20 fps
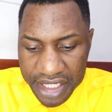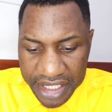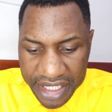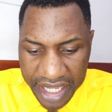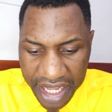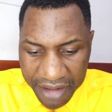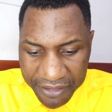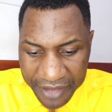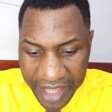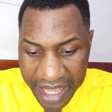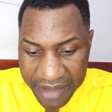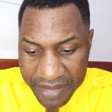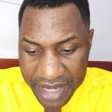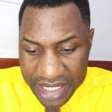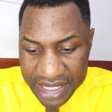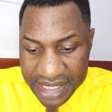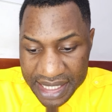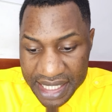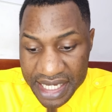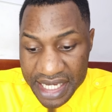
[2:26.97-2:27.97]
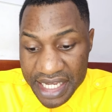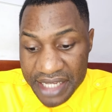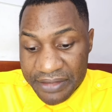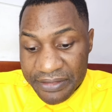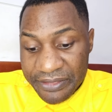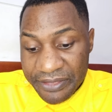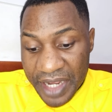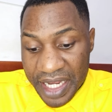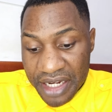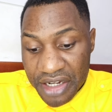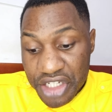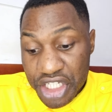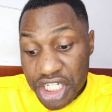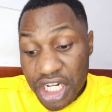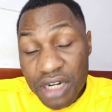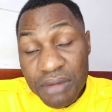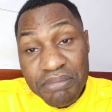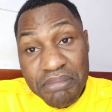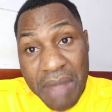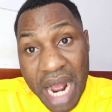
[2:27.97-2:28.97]
They have MSc in
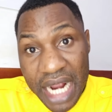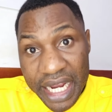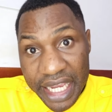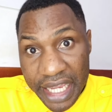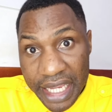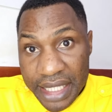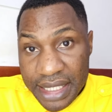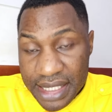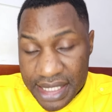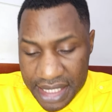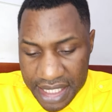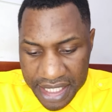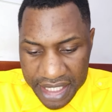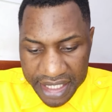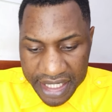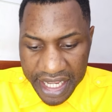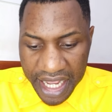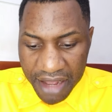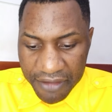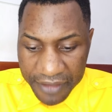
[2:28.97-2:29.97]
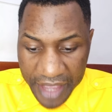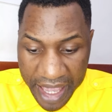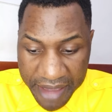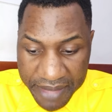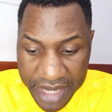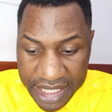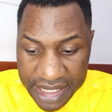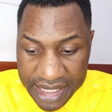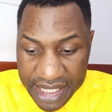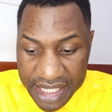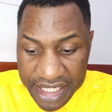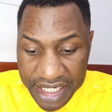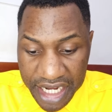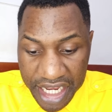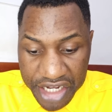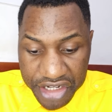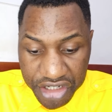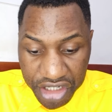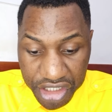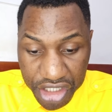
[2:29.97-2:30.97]
Financial Markets. They have MSc
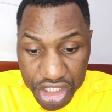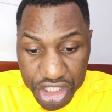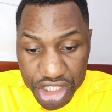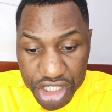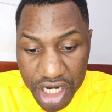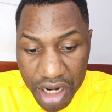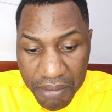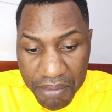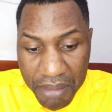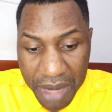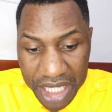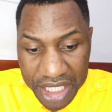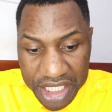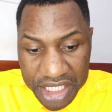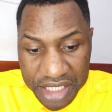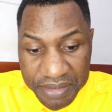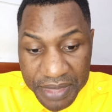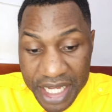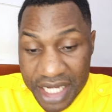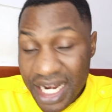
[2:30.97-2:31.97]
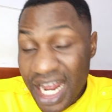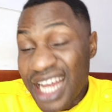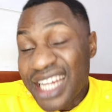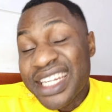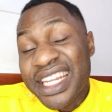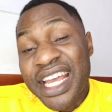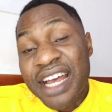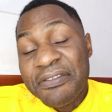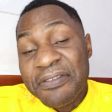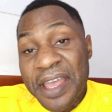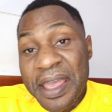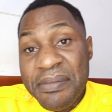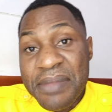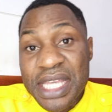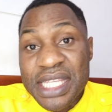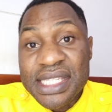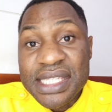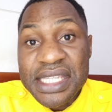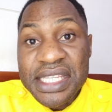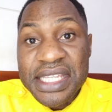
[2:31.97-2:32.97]
in International Management. And they have
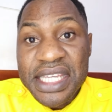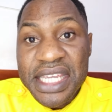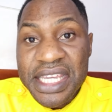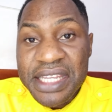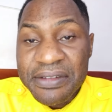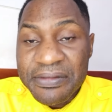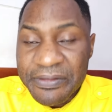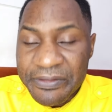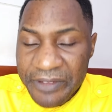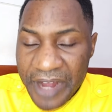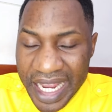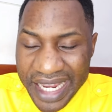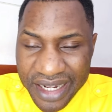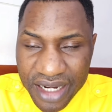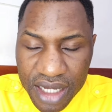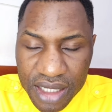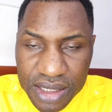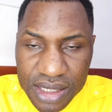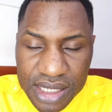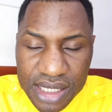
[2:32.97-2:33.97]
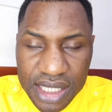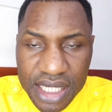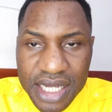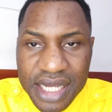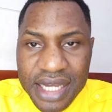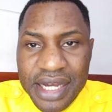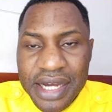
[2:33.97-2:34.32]
MSc in Finance.